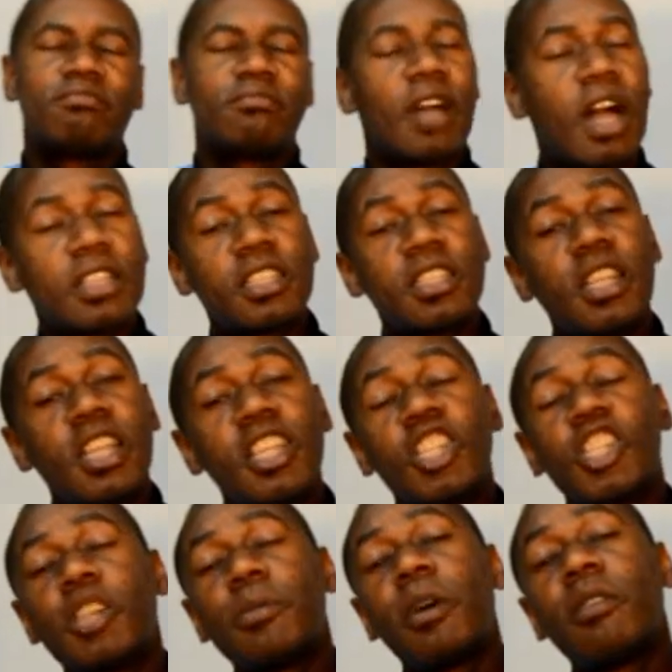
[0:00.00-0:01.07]
under the
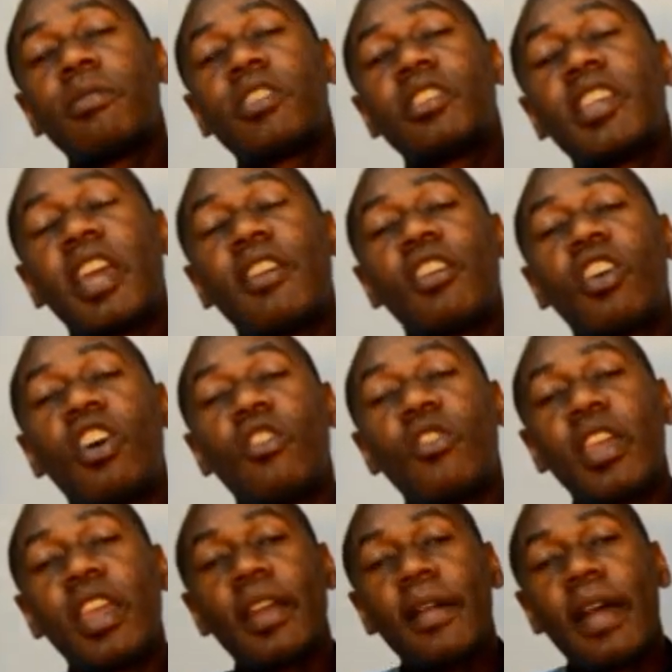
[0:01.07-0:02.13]
leadership of Thierry
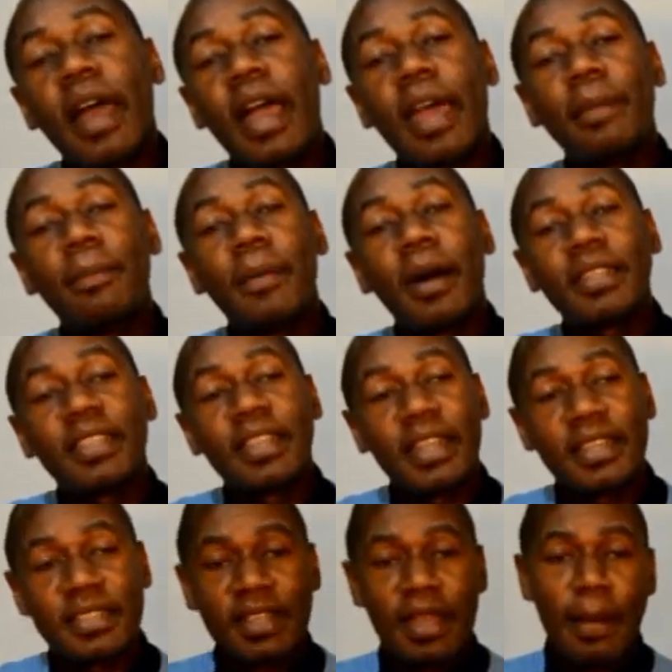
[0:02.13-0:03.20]
Henry and
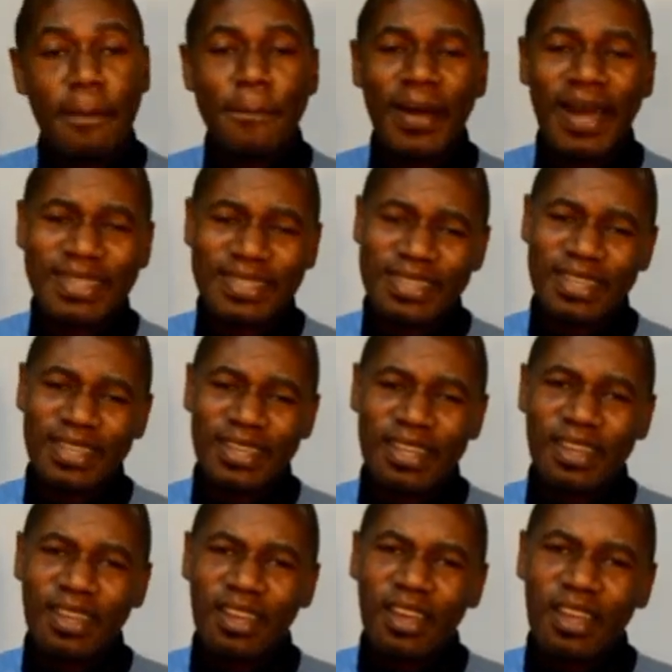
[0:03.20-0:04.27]
Martinez. But
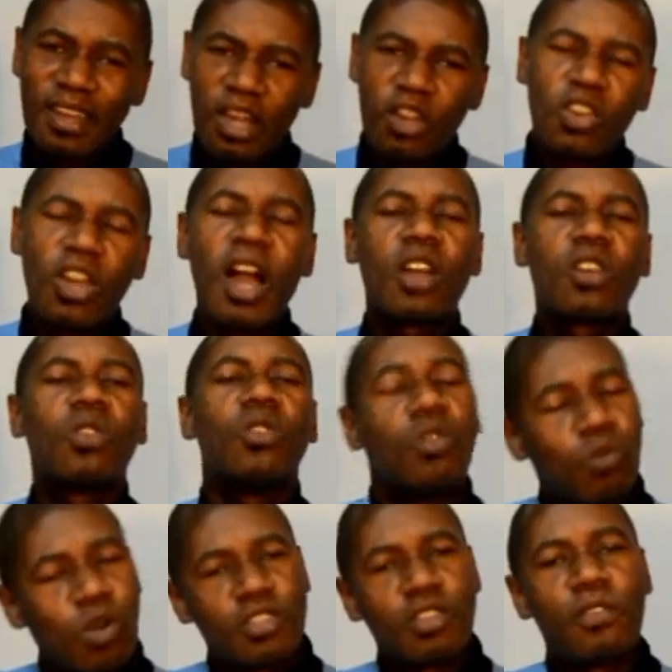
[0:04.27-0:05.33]
Lukaku
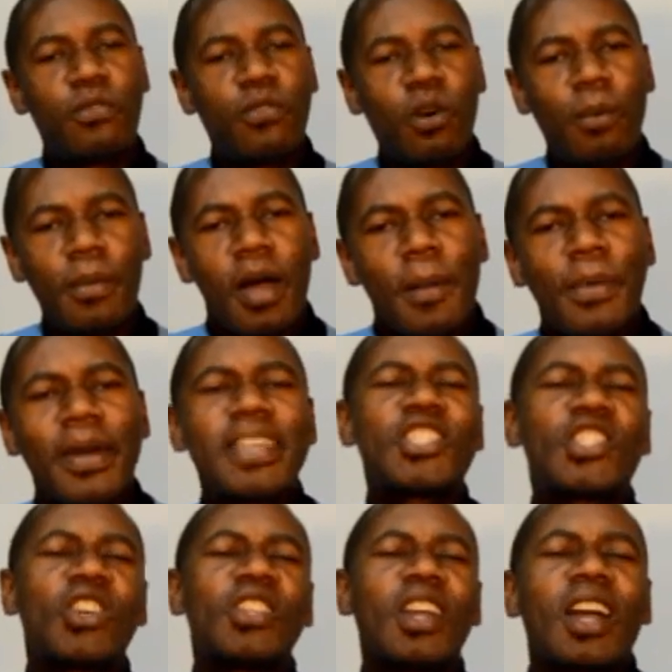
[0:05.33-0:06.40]
was on form. But
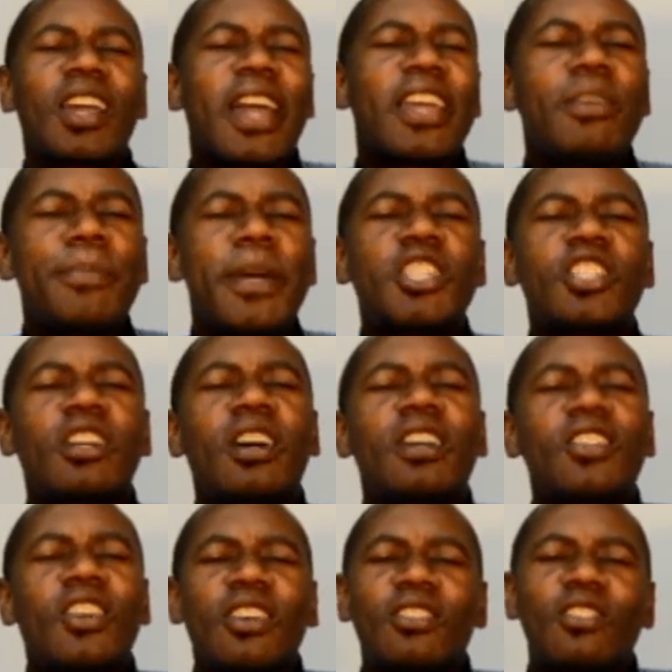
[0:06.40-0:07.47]
Estonia, can you measure
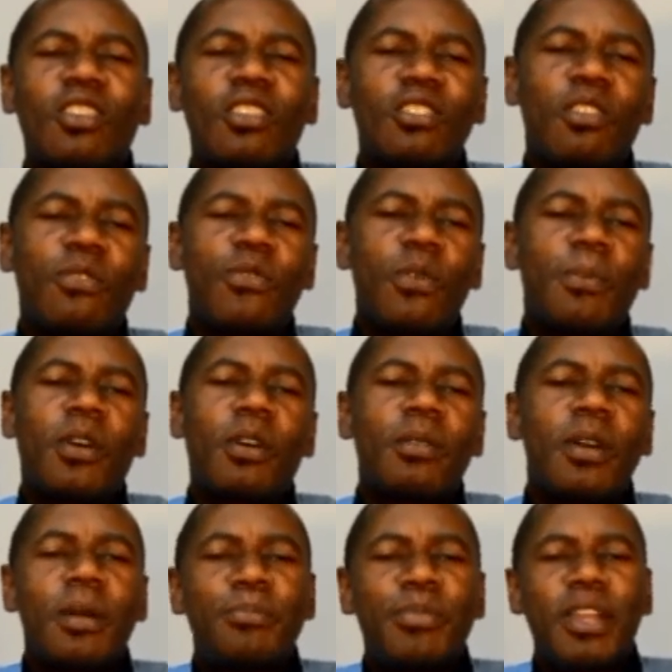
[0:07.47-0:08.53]
your
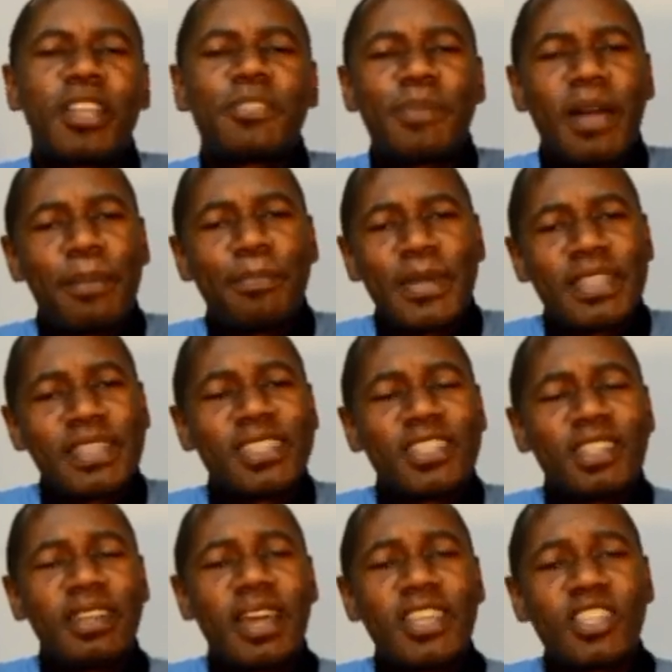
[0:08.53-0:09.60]
football brilliance by beating a
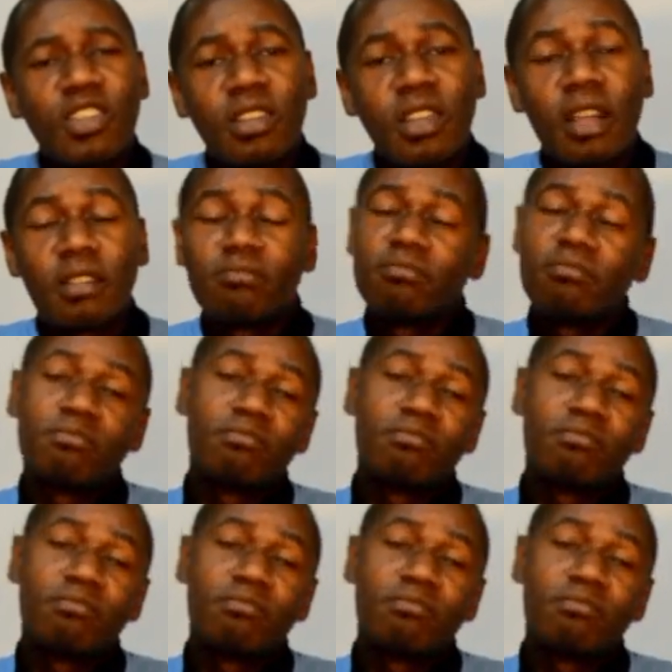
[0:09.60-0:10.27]
team like Estonia?